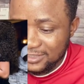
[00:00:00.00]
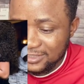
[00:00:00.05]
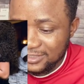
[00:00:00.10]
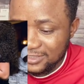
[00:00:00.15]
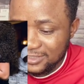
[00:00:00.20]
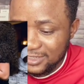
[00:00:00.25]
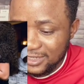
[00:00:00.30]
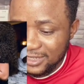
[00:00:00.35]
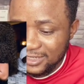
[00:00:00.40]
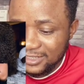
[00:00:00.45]

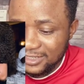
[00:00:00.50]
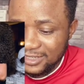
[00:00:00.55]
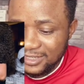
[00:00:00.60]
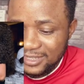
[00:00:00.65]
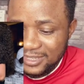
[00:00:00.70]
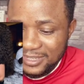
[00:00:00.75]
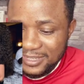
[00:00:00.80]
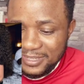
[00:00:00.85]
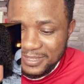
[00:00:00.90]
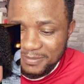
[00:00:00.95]
said,
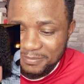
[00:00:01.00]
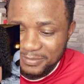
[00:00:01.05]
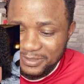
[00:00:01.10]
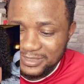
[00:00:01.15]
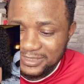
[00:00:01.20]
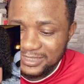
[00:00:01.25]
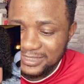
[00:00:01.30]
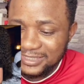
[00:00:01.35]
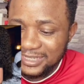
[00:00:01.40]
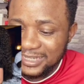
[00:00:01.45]

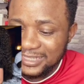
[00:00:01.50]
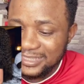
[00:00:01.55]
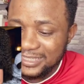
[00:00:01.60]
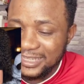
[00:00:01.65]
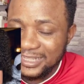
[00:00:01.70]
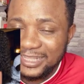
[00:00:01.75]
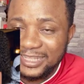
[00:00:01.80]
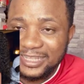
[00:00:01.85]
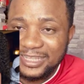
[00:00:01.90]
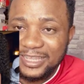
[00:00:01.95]
Mrs.
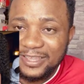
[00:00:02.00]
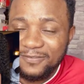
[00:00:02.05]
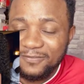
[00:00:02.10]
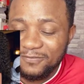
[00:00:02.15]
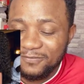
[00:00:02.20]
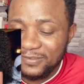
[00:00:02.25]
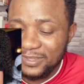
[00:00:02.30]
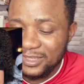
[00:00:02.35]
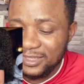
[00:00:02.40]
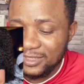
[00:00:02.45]
Adeleke
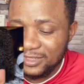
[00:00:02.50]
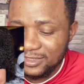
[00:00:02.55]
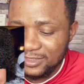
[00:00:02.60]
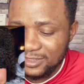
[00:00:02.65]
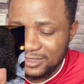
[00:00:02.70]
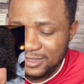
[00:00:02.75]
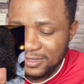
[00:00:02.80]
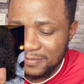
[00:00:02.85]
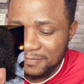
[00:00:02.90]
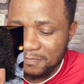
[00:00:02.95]
V.
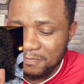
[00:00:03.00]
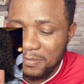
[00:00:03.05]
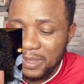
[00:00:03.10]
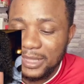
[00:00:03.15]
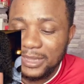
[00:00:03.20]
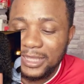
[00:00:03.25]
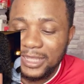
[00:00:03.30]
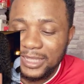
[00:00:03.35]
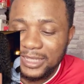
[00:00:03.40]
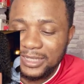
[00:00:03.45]

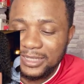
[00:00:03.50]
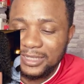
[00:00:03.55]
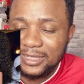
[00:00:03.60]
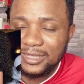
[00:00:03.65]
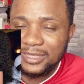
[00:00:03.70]
Bele